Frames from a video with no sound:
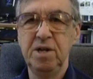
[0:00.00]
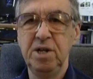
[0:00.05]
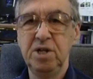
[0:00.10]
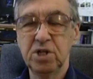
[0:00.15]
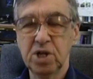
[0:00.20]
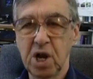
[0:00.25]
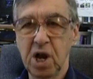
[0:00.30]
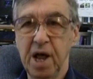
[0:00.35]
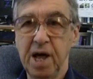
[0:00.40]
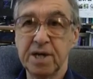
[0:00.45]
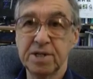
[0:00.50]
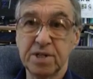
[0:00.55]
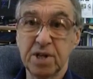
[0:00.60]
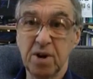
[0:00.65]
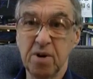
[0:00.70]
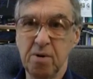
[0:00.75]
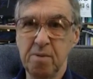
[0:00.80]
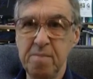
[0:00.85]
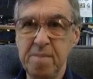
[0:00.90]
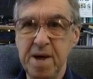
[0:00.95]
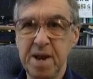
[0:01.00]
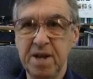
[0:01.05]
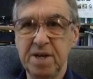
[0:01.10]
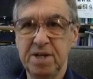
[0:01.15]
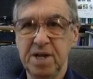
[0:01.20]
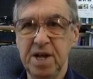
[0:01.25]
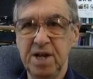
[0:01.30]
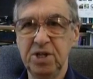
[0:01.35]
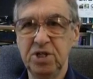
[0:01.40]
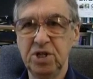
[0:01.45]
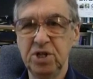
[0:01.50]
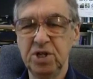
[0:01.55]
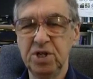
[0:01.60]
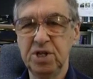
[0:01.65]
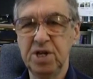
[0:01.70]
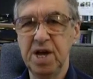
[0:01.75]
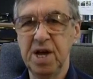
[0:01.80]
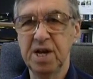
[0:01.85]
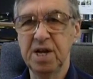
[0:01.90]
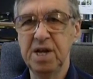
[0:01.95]
teach classical meditation
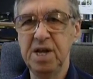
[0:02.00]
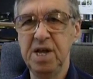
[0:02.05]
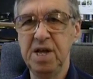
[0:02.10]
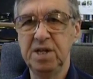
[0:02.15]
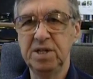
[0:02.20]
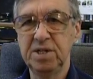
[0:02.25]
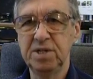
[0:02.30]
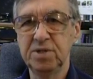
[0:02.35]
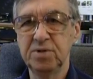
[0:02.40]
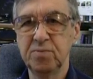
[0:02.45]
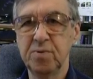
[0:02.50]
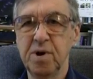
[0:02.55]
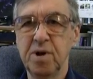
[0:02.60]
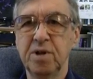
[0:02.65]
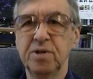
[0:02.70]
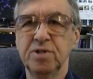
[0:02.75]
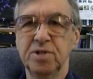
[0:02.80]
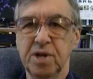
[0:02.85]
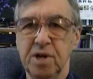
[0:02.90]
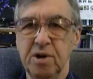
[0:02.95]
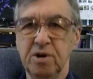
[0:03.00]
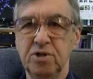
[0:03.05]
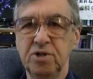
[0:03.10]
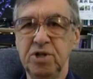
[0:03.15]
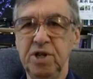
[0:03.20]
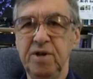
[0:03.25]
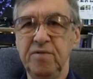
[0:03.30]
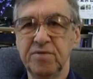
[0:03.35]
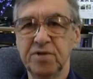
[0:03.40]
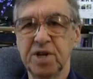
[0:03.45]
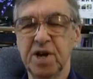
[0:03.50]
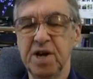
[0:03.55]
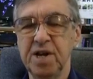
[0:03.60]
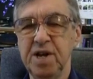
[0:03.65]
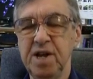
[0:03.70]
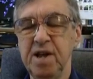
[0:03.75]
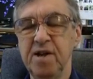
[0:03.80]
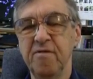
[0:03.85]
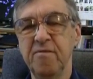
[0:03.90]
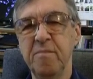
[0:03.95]
techniques as well as Gurdjieff's
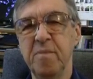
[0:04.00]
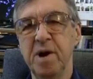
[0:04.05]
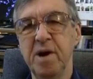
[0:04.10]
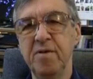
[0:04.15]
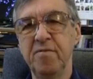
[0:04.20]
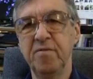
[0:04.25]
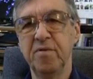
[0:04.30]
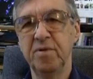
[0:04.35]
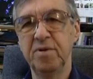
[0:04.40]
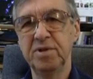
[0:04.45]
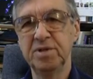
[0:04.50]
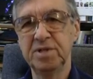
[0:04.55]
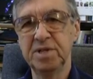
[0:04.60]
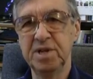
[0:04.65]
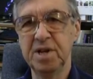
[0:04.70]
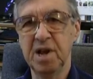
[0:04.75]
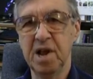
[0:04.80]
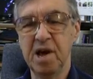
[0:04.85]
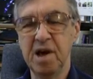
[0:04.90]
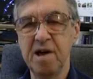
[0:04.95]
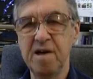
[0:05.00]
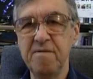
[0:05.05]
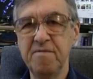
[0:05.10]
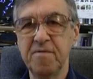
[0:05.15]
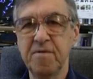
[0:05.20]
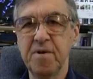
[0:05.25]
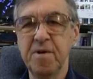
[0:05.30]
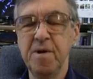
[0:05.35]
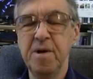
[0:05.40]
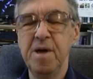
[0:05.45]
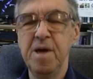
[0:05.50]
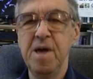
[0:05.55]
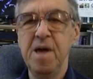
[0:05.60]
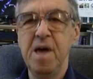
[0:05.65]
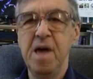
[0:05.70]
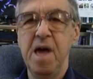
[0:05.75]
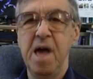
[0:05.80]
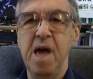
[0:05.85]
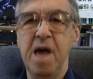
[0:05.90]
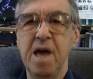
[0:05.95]
idea of mindfulness in life.
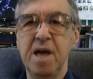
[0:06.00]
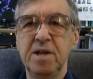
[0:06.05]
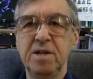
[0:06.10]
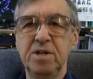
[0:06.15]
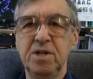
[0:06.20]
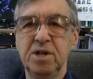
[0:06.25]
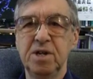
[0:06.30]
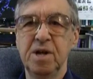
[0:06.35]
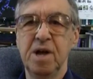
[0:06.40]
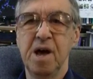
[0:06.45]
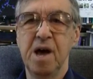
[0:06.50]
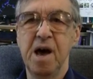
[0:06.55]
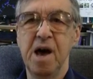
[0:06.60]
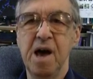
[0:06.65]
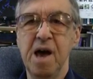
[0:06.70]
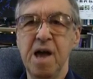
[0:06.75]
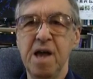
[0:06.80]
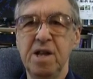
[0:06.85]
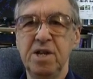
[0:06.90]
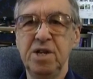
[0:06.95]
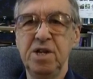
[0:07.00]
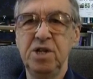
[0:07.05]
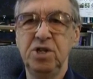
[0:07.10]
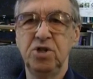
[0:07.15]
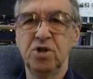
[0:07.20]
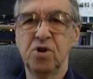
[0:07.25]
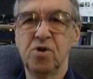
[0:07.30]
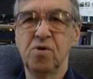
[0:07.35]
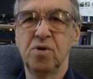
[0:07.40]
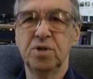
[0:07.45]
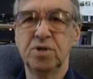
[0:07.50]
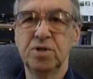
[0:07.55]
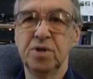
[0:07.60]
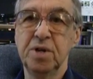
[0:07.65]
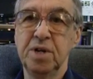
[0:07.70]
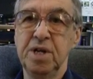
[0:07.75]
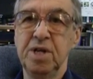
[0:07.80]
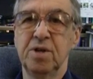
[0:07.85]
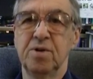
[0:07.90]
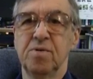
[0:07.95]
And I teach a course
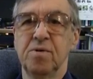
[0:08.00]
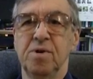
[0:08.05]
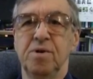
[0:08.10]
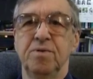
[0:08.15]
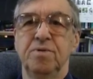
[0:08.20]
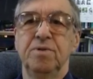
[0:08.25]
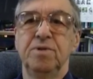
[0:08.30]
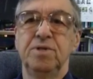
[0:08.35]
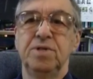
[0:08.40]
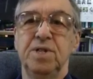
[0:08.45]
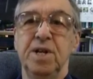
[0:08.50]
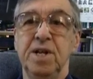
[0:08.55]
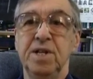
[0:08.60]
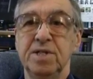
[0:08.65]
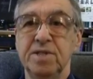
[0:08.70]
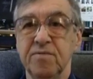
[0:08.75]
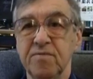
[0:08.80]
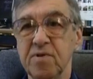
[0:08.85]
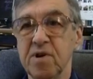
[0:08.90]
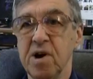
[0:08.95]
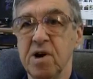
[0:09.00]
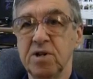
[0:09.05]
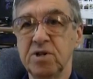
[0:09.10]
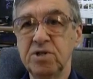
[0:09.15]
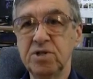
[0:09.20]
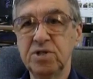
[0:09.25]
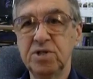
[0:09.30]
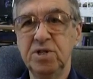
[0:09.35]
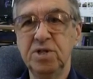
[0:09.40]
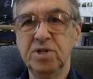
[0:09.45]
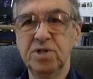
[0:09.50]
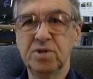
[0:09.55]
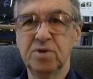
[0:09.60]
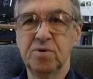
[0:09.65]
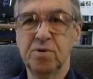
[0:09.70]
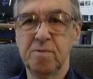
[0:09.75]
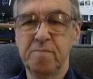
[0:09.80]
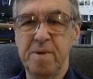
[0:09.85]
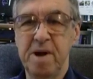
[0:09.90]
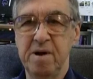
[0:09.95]
on either altered states of consciousness
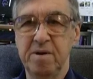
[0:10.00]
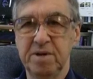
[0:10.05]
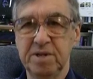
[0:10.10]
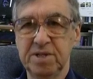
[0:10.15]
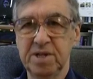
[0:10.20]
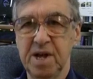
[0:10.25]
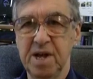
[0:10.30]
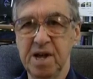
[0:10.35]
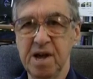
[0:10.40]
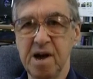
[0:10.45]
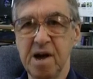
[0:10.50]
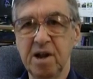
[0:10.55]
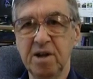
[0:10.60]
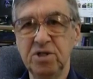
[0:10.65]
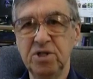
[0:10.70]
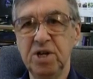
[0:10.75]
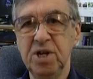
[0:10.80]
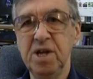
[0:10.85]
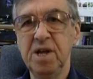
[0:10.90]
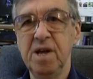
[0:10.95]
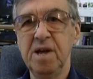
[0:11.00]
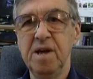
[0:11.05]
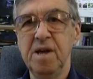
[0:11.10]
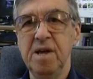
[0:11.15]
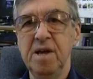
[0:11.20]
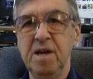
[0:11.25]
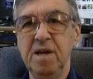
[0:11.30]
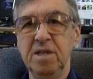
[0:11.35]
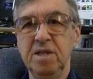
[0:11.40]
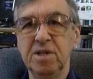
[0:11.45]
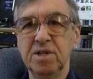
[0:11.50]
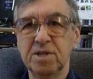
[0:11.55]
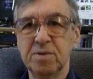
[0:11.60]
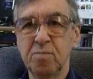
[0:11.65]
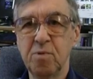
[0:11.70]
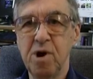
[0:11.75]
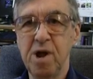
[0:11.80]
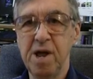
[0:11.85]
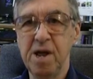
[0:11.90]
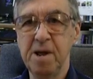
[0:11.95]
or parapsychology in the
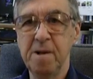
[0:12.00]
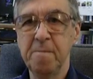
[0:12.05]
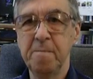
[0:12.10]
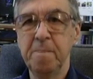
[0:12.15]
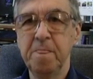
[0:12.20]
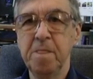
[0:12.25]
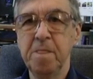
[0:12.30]
spring.